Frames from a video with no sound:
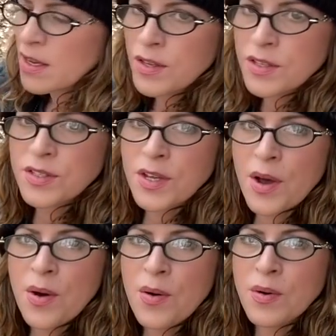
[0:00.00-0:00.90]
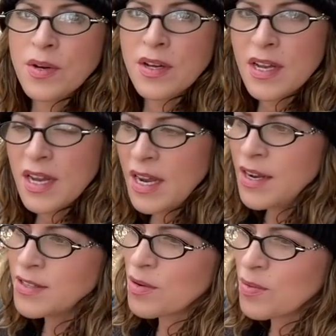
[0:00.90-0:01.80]
So it
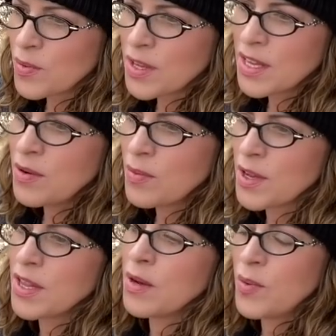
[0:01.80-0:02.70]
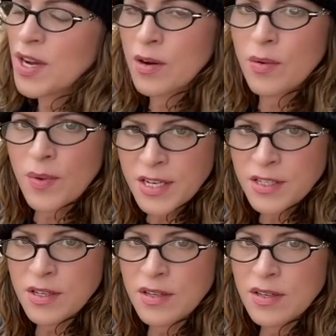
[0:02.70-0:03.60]
is a really, really weird
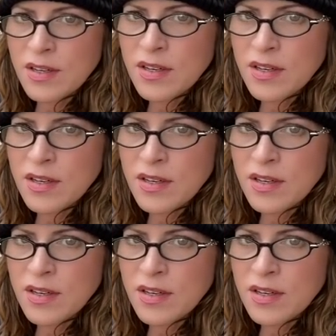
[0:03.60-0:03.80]
winter.